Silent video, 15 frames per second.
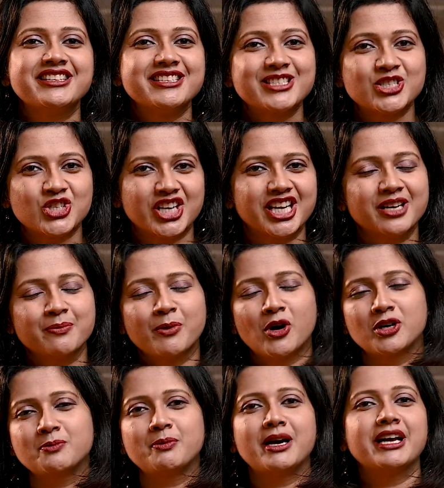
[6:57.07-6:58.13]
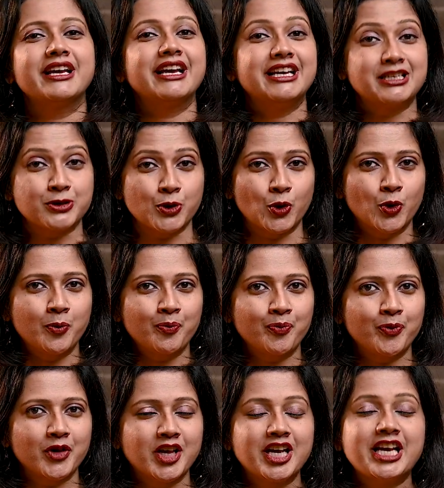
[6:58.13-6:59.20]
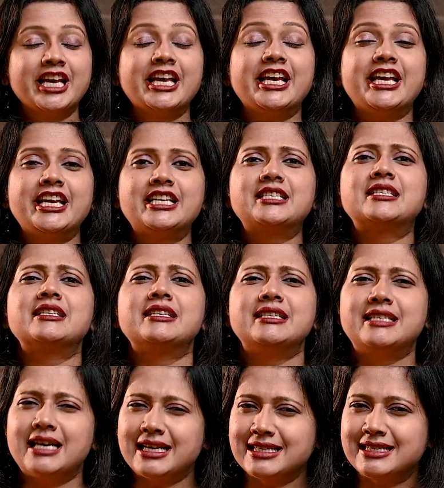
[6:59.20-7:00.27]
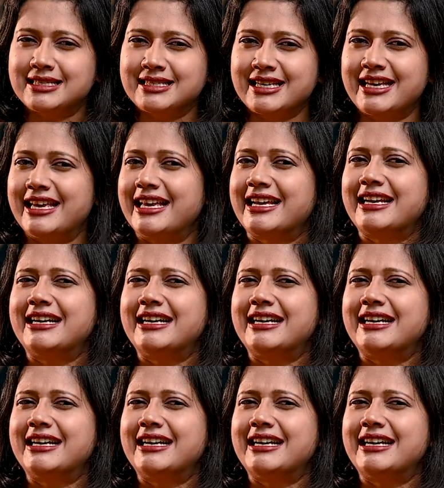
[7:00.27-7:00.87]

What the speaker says: this chicken pot pie at home. It does take